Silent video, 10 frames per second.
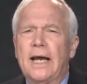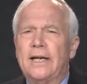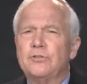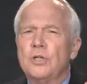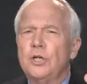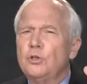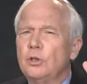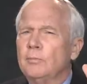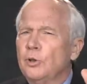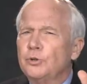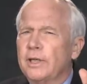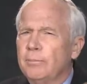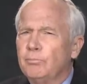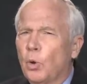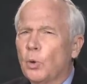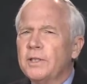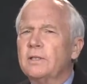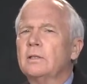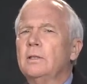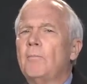as two of the most important